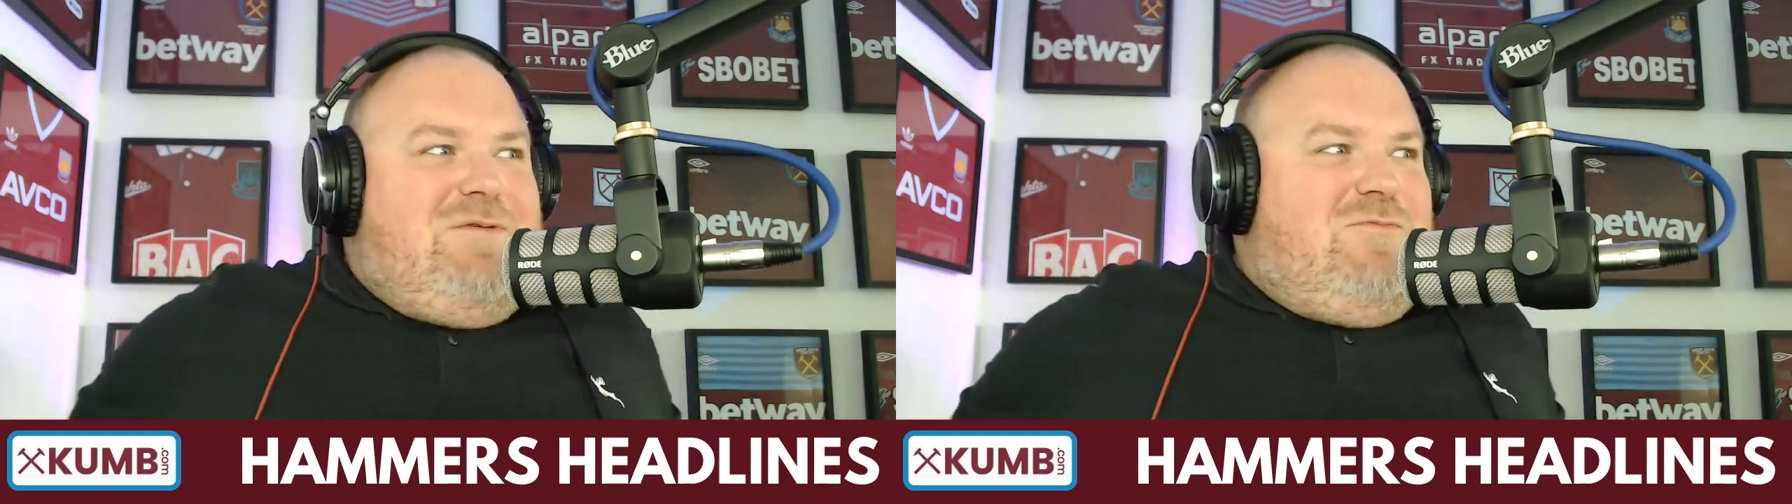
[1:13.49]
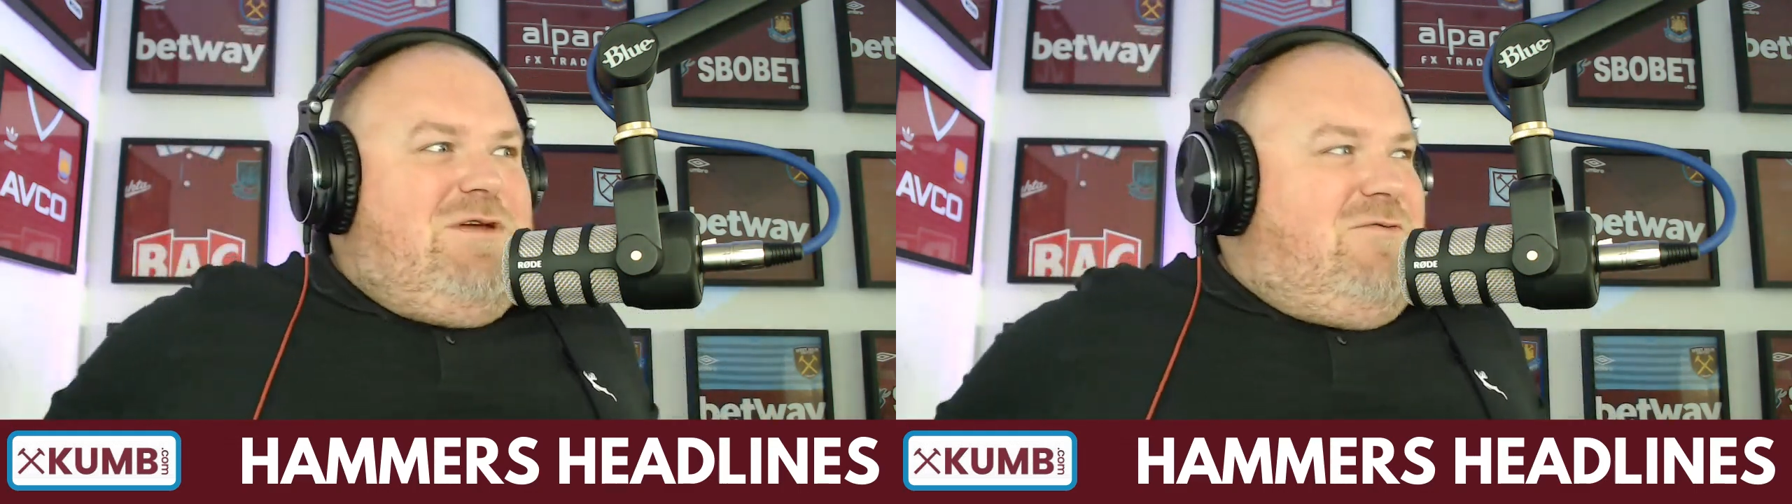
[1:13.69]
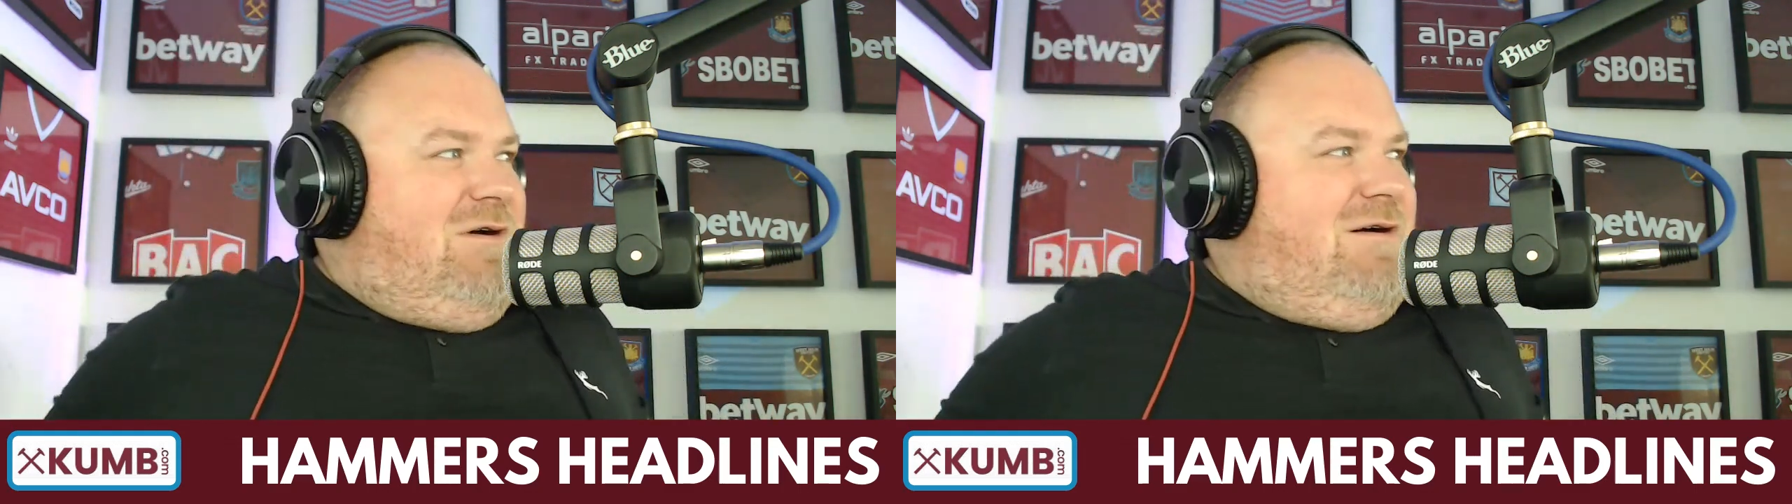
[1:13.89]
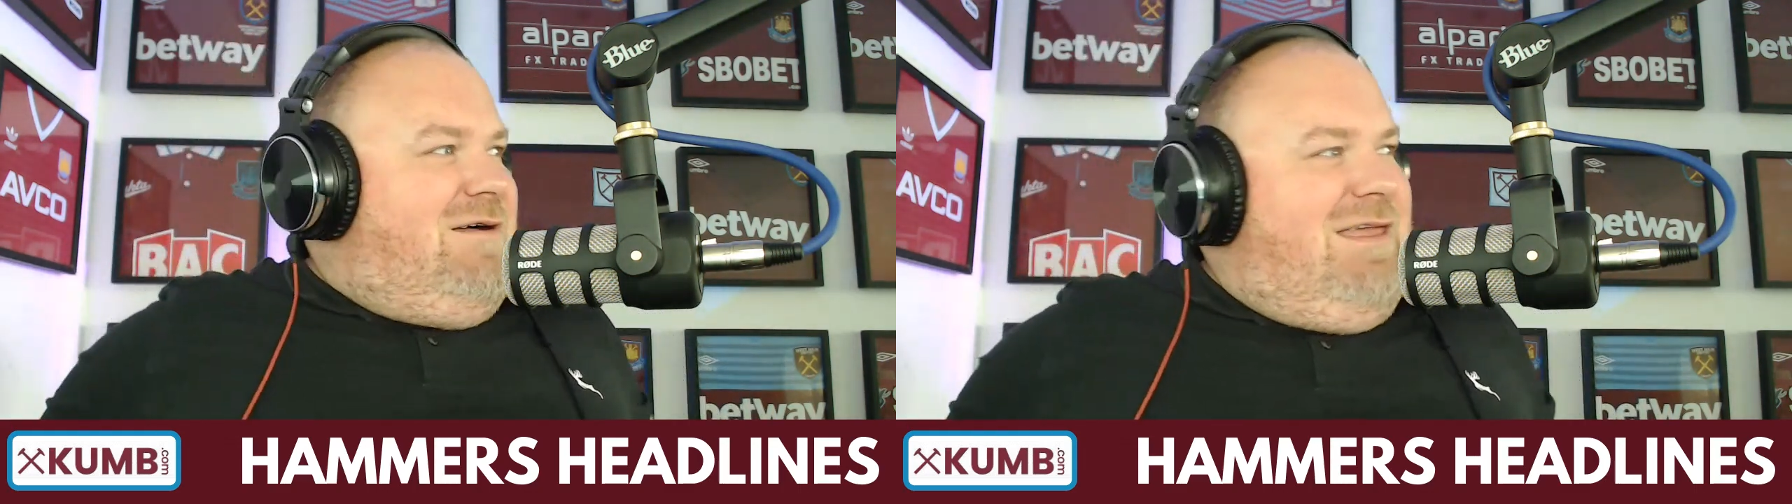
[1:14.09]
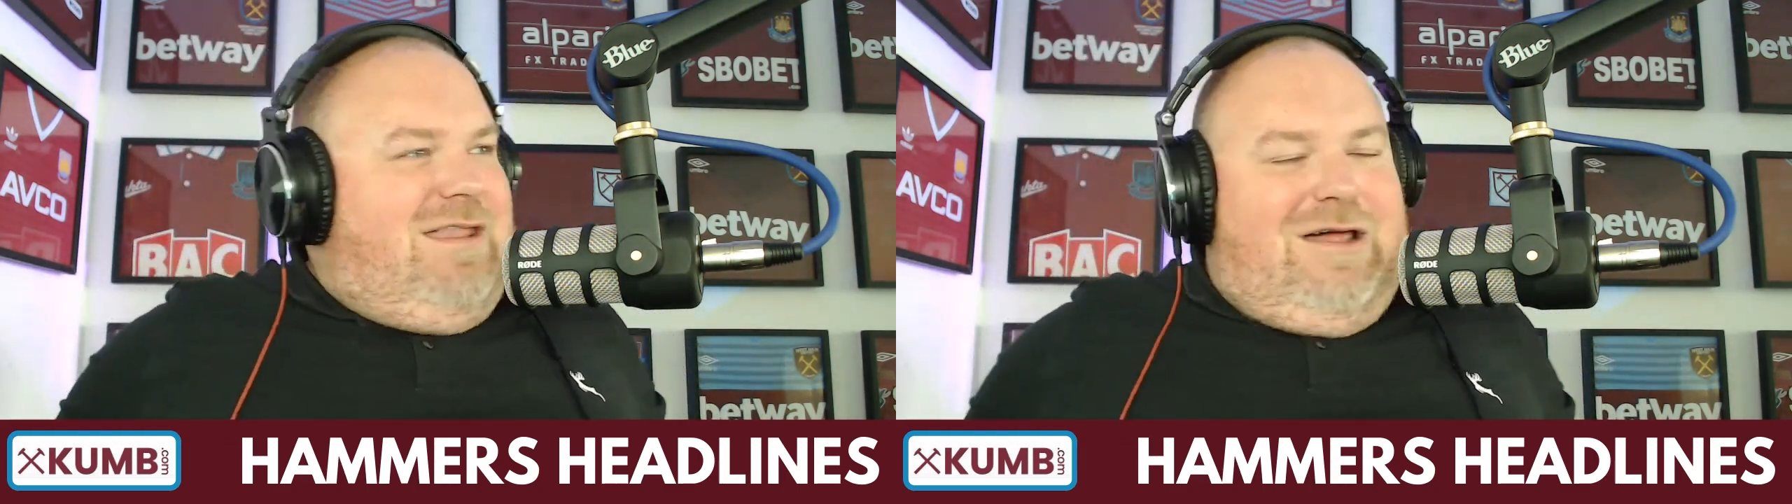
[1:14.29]
we were,
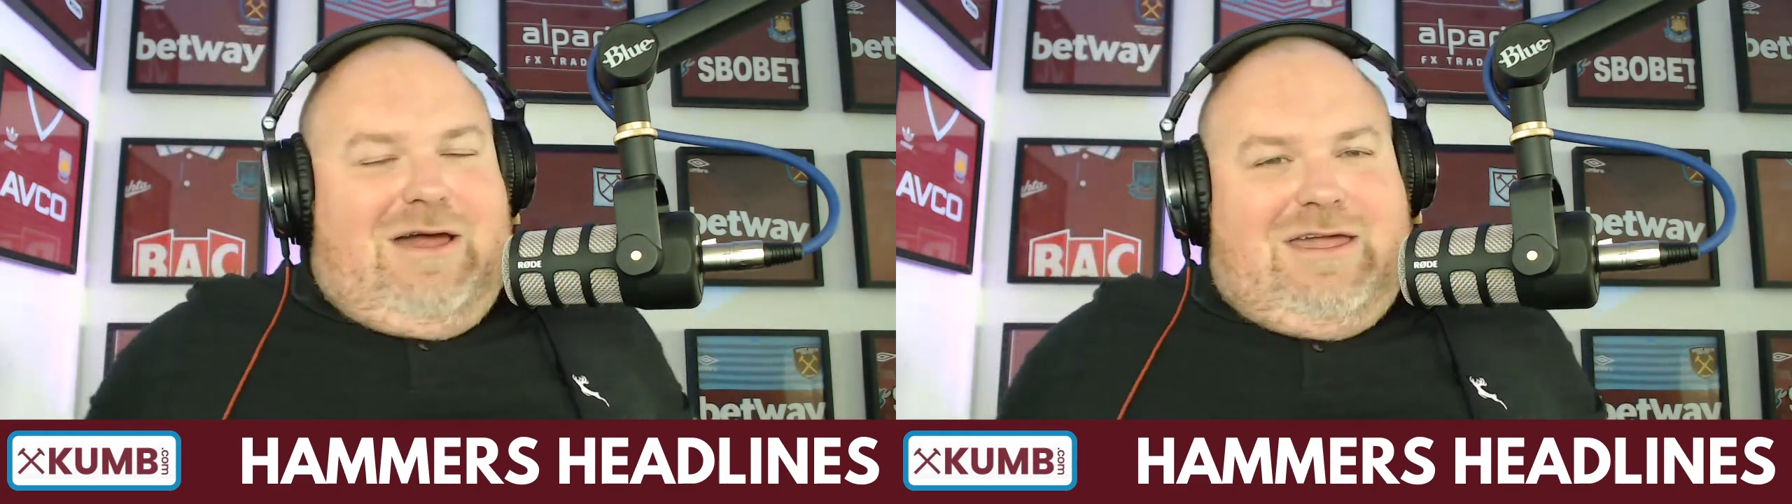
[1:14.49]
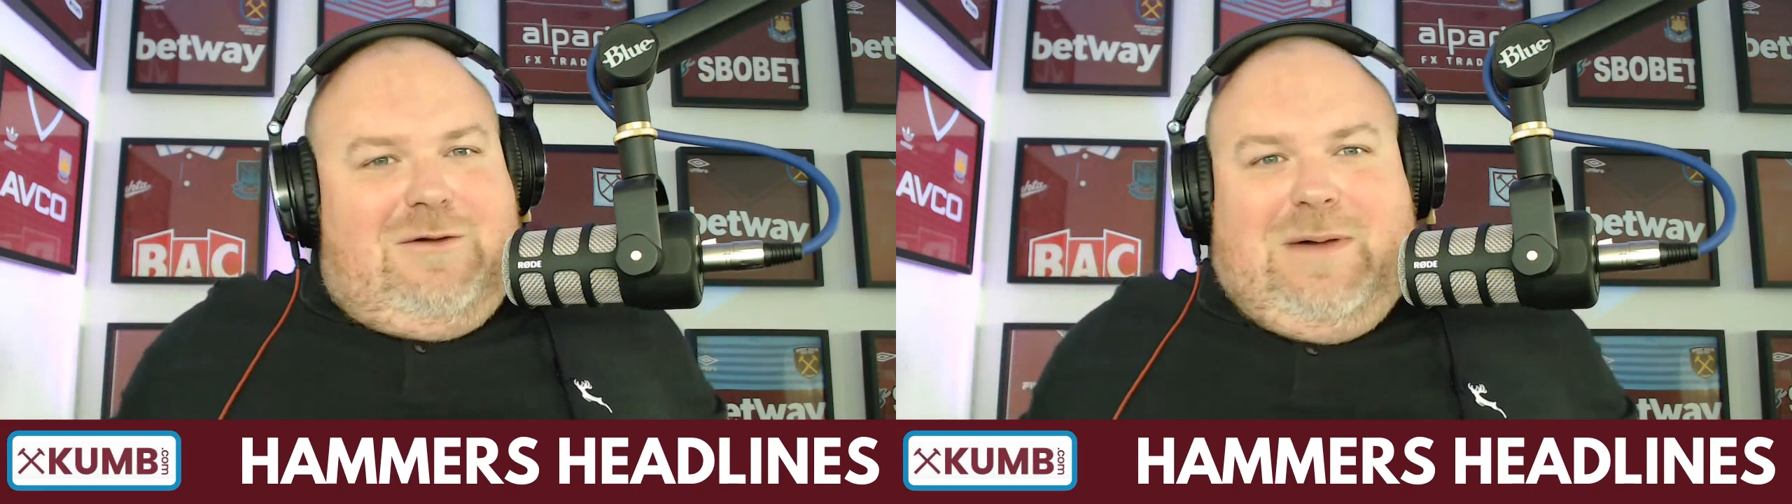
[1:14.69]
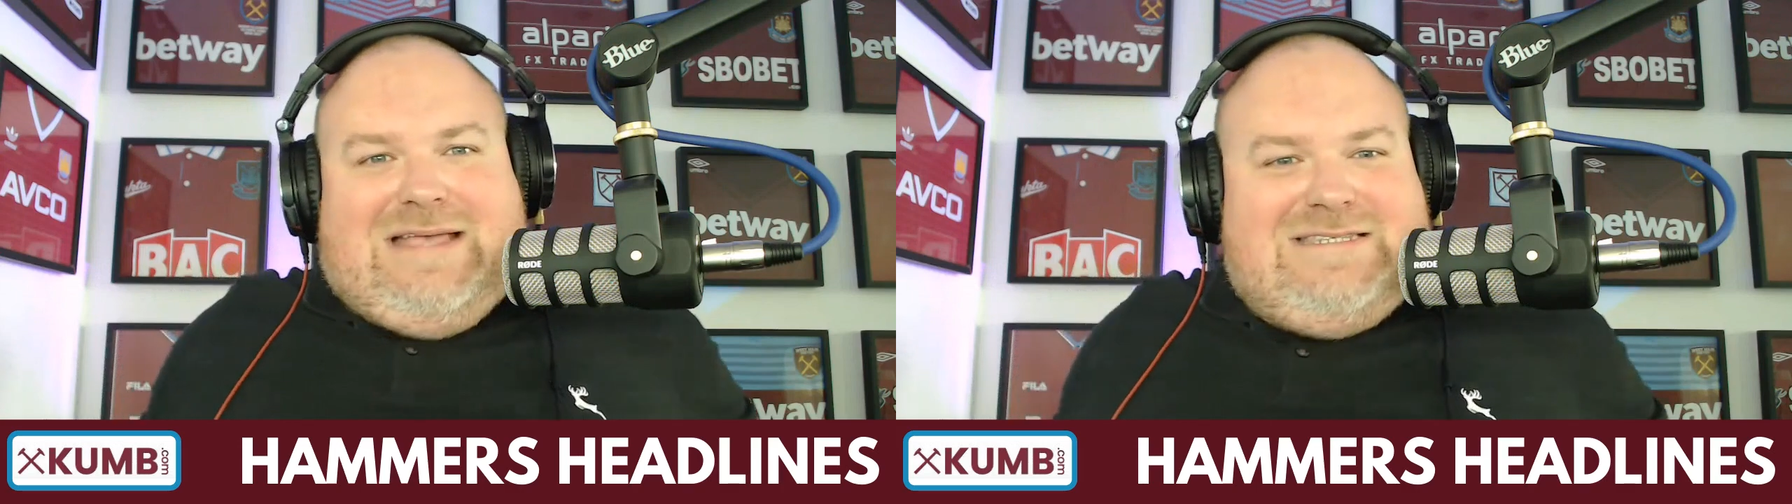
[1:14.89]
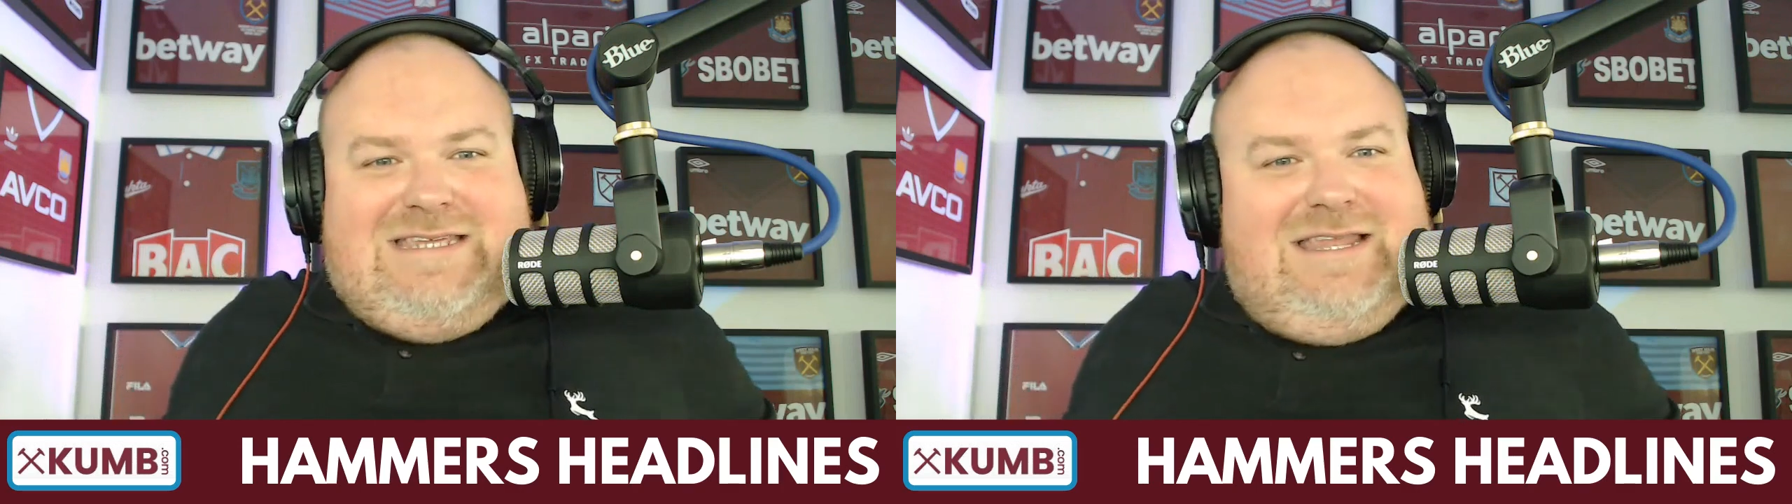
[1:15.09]
you know, at capacity.